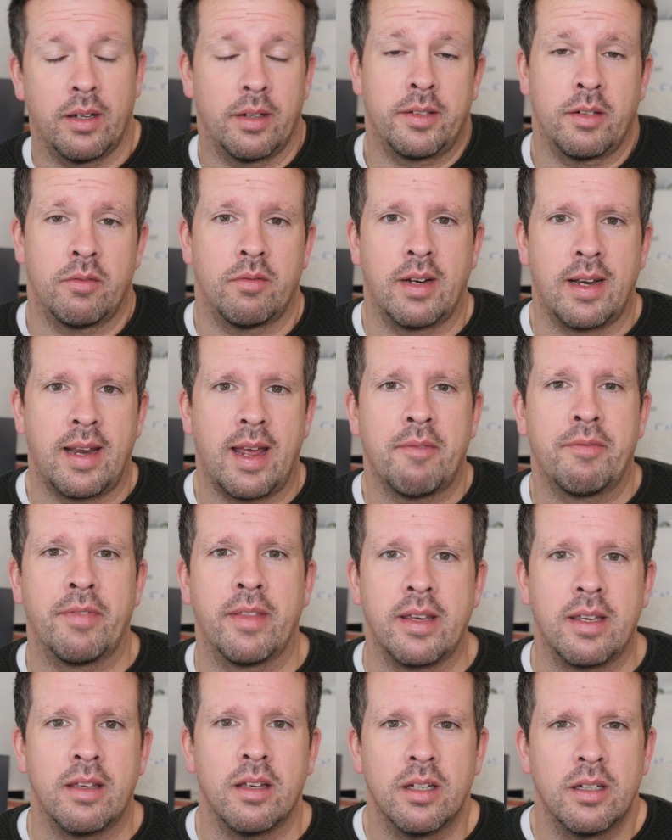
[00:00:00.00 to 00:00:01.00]
really have
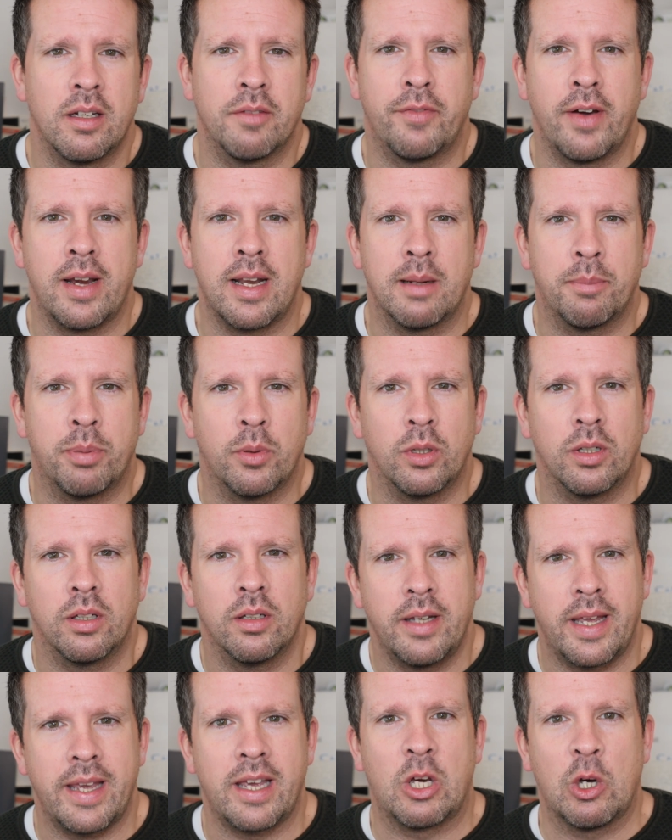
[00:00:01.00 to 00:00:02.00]
the
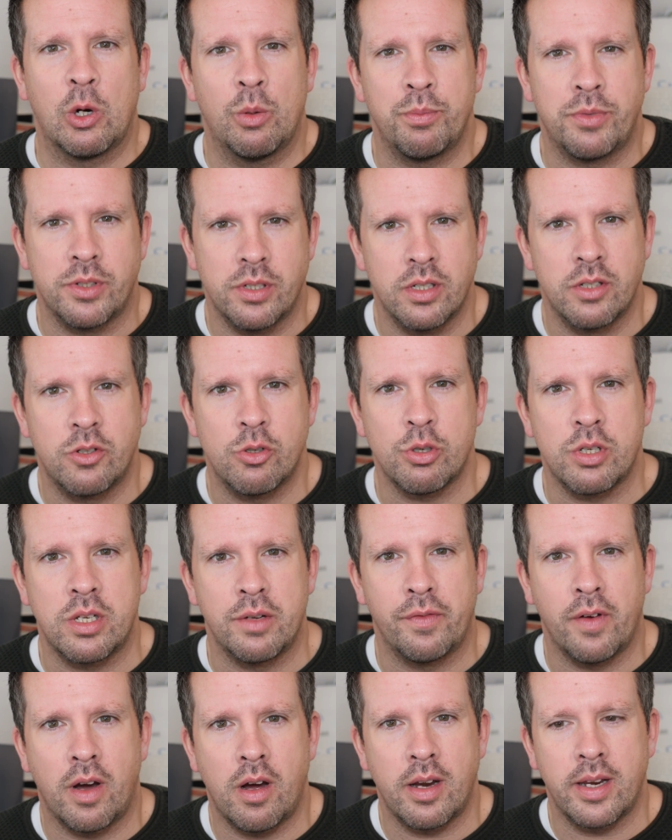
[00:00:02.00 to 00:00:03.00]
available income to
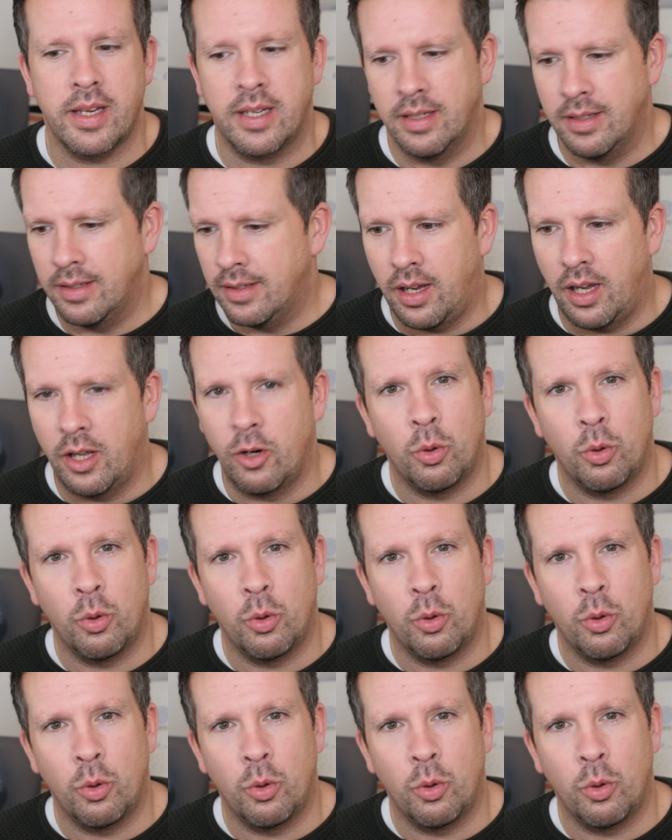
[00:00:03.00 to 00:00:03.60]
justify an